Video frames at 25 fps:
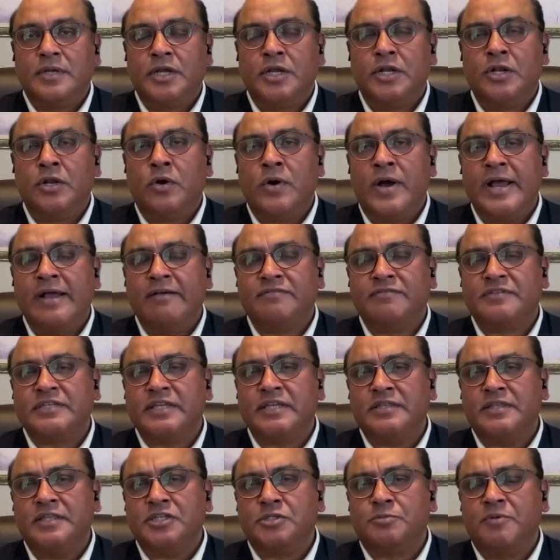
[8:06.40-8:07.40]
You know, I have
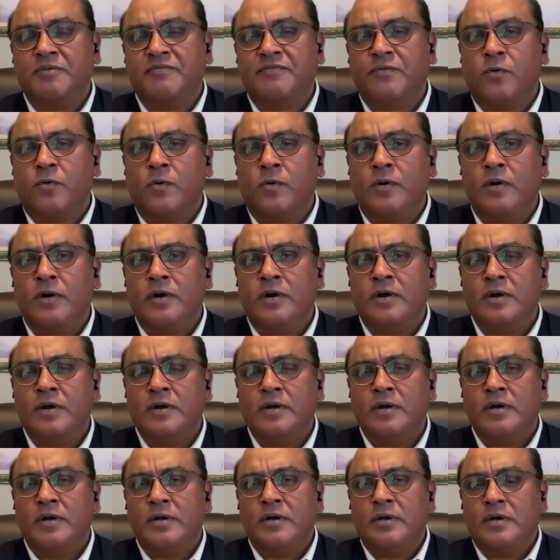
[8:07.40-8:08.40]
said this before.
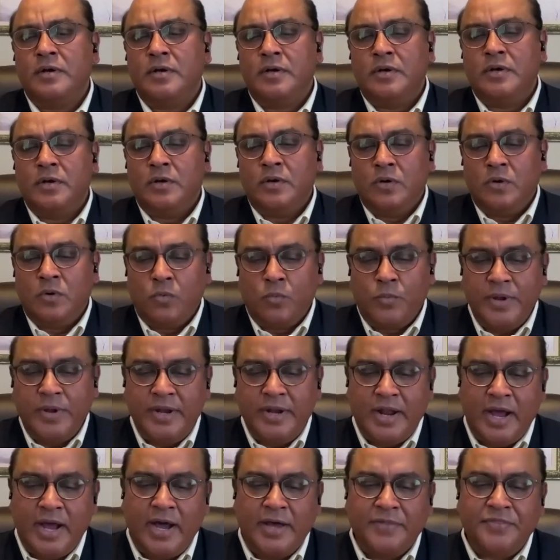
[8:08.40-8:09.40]

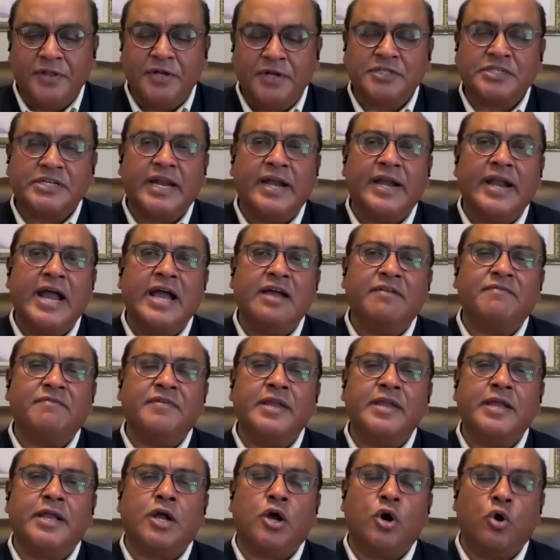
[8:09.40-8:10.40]
When others are
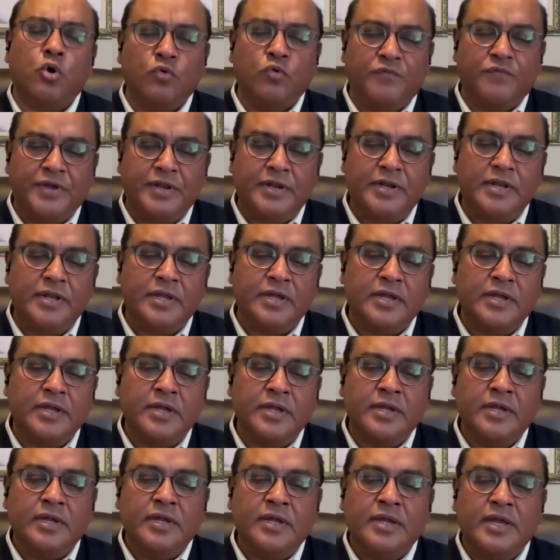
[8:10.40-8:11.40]
having COVID,
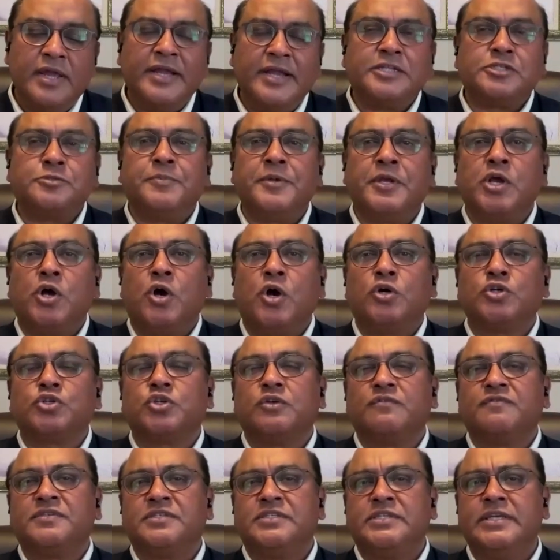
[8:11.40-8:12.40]
it's
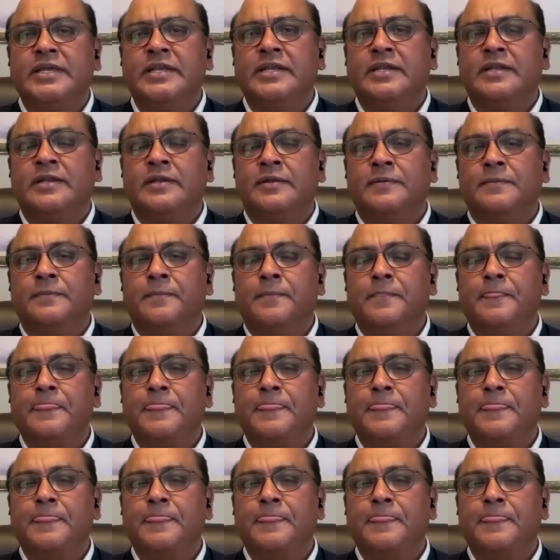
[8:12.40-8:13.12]
because of sin.